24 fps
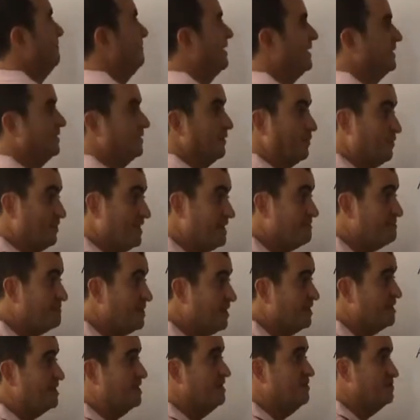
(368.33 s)
but that
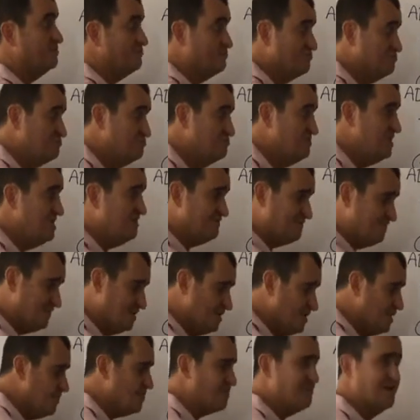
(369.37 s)
money
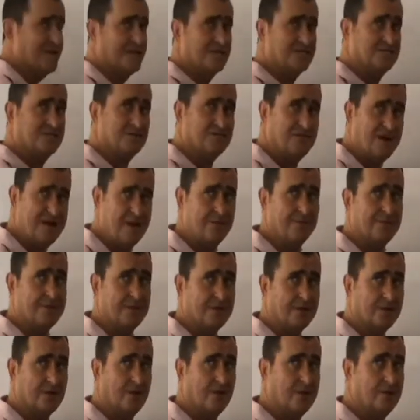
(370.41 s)
reverberates around
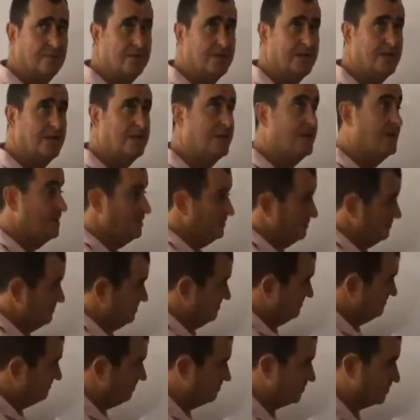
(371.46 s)
the economy
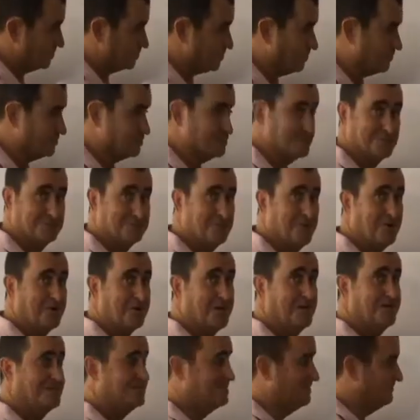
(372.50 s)
from the doctors'
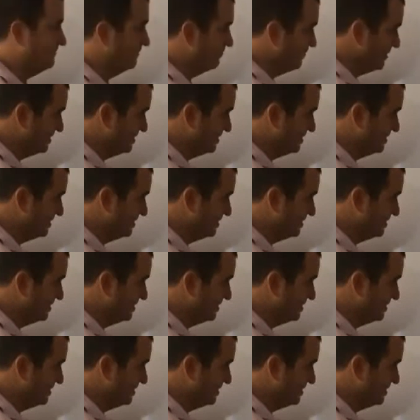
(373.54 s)
pockets, if